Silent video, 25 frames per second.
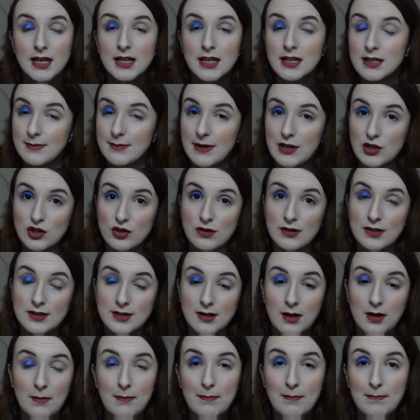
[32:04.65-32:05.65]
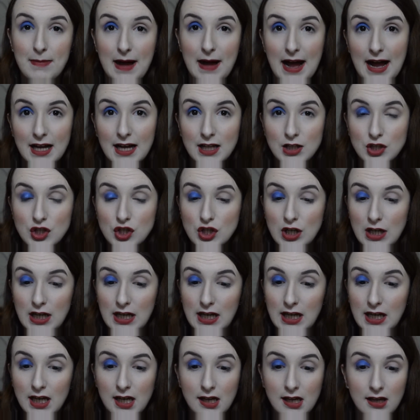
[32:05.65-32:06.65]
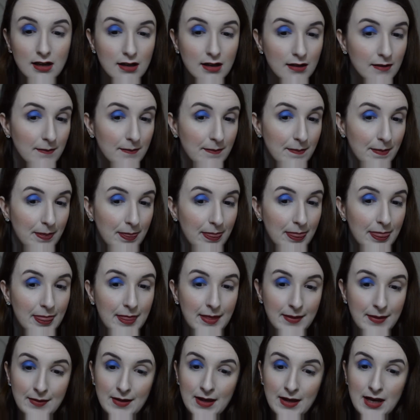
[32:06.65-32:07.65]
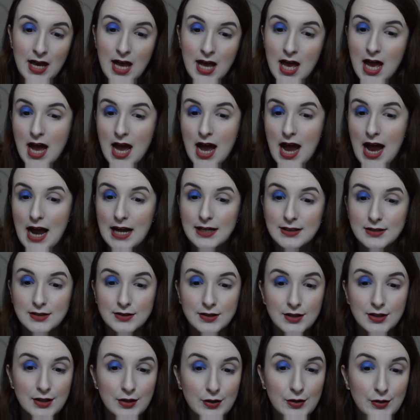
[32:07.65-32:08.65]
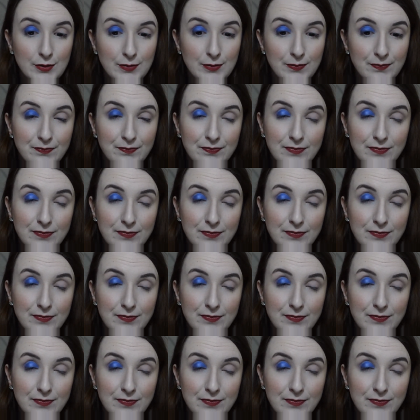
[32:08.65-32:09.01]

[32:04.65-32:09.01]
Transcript: to make sure it's not patchy. I don't know.